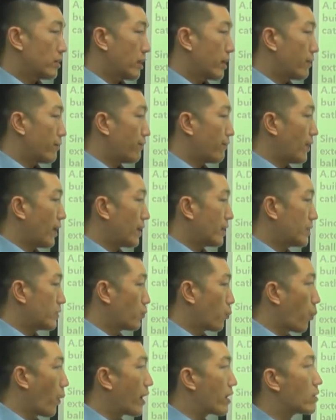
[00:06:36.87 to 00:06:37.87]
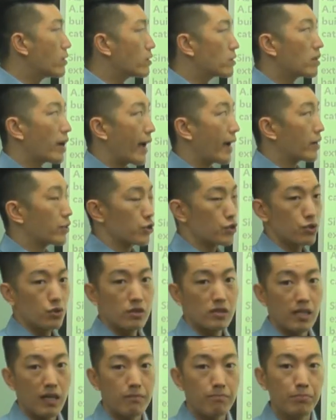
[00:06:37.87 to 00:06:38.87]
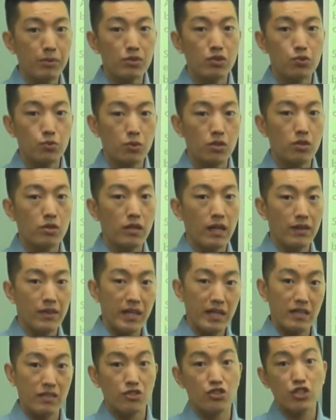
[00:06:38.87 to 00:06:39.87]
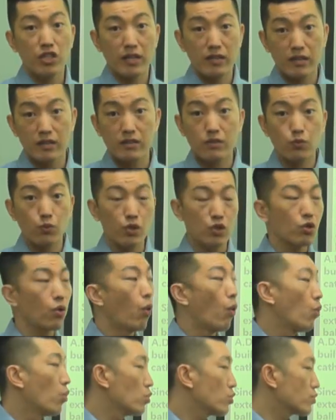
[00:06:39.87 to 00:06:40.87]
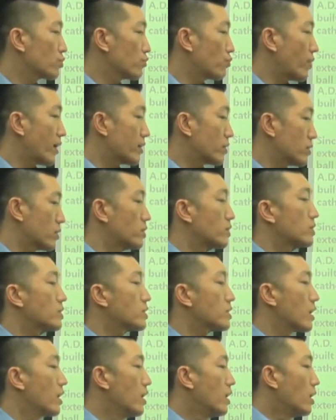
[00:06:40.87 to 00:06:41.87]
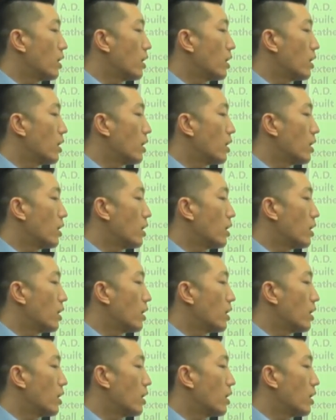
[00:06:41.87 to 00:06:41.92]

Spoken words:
they find where the actual temples were and they can check it with the old records.